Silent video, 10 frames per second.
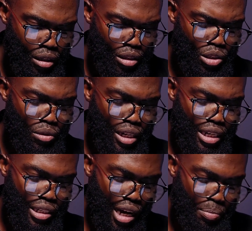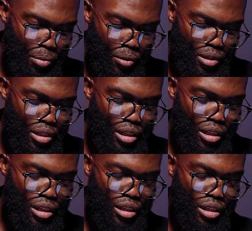So the disciples
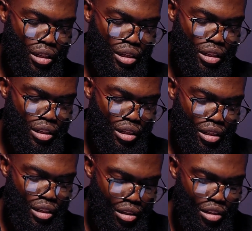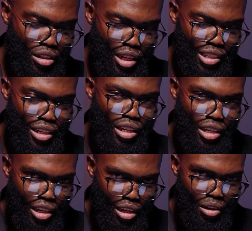that's a
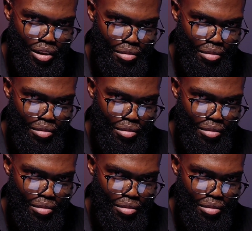key